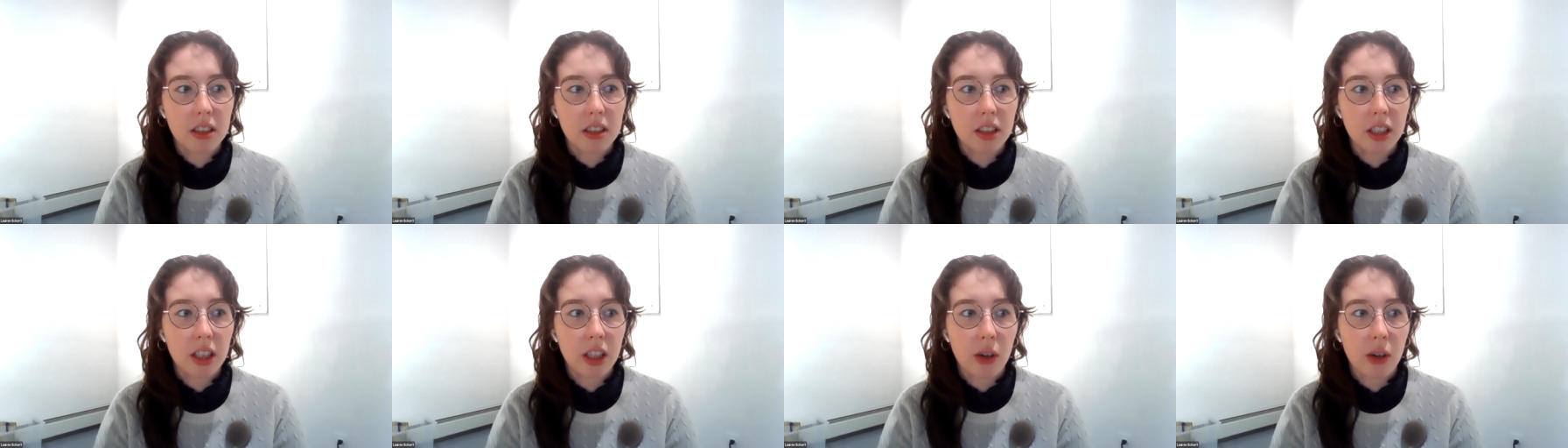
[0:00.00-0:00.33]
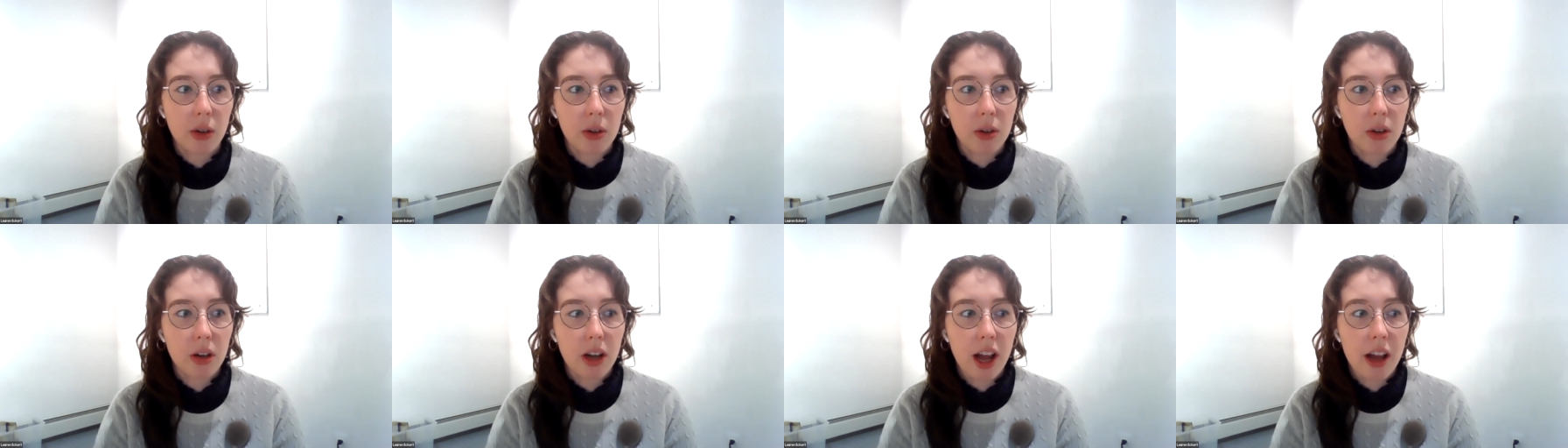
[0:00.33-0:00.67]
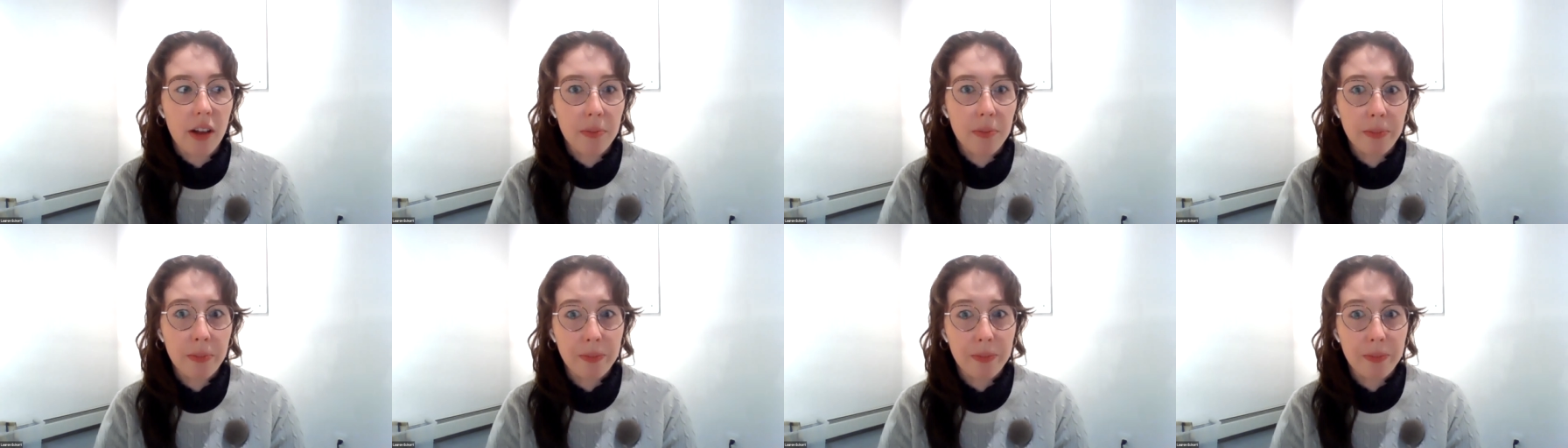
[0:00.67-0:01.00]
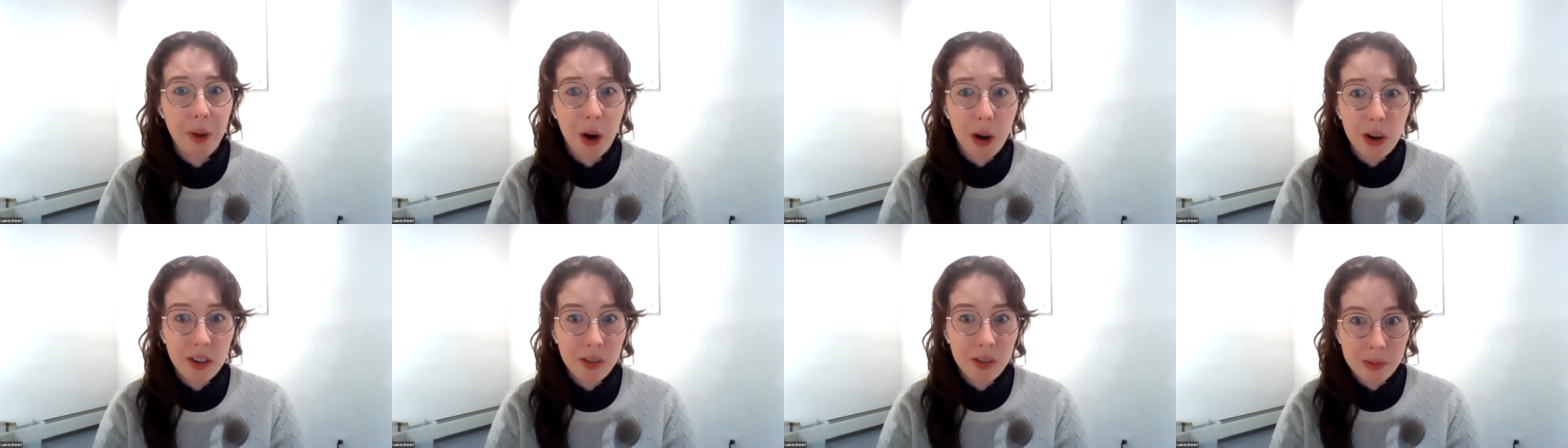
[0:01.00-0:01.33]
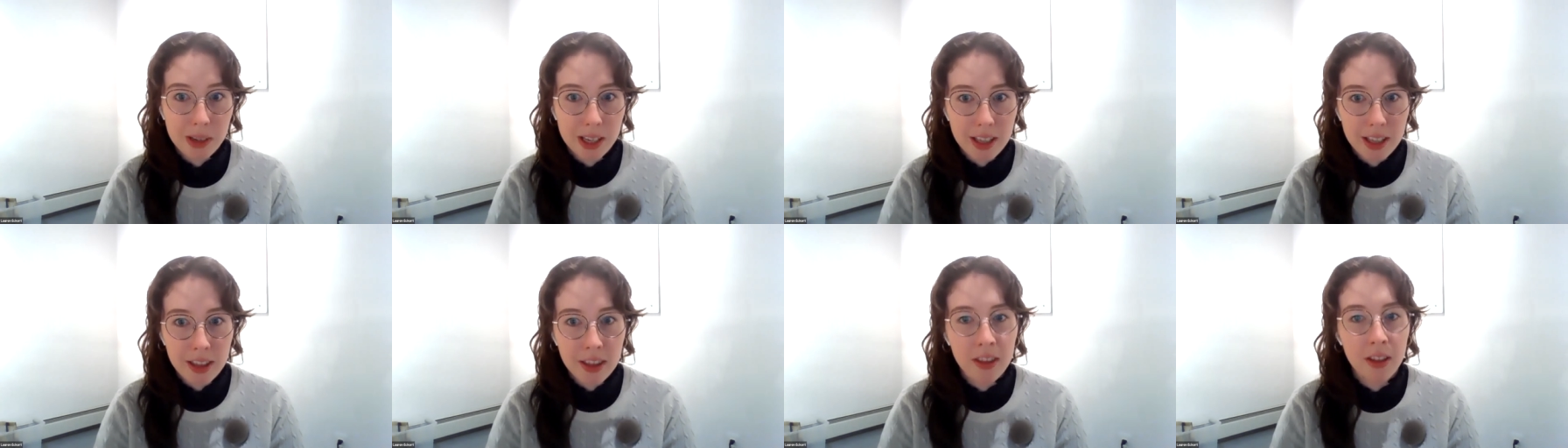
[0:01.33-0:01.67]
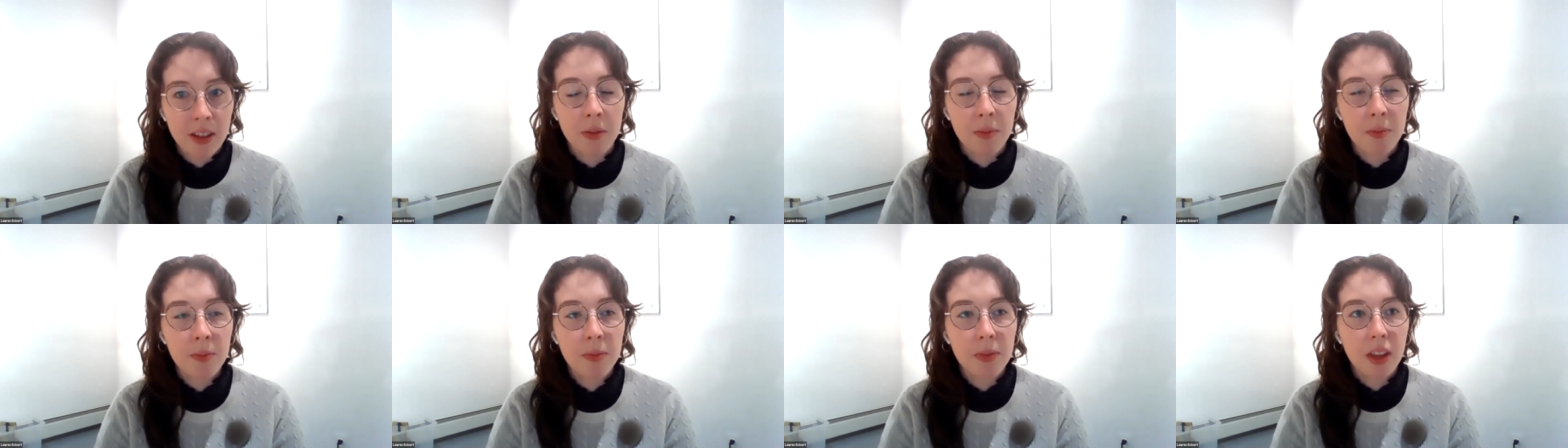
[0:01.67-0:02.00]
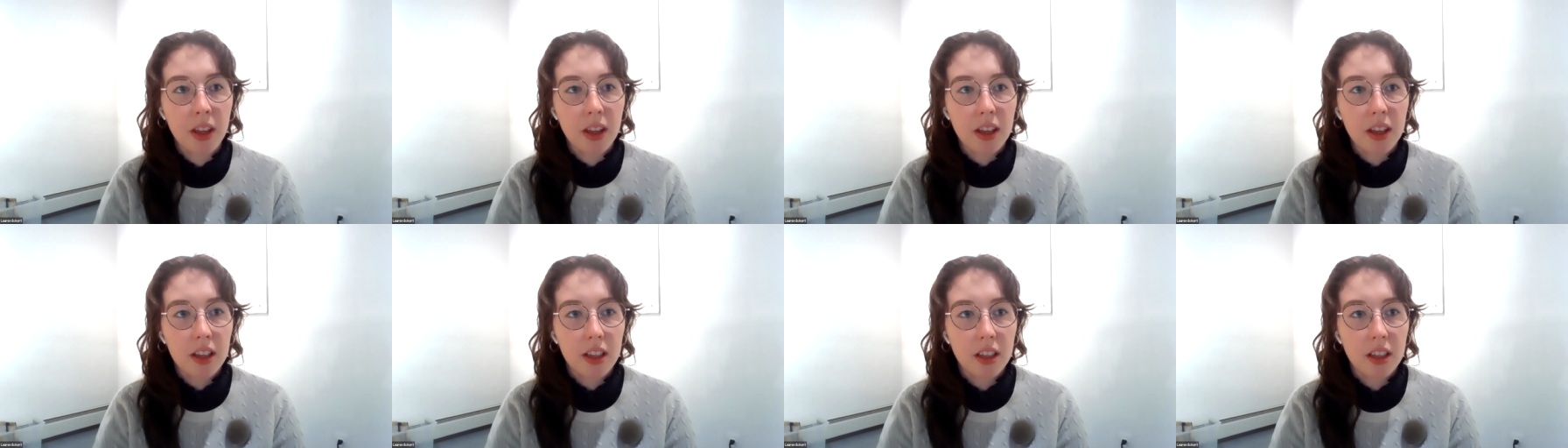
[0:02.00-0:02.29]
you know, have part of me in them,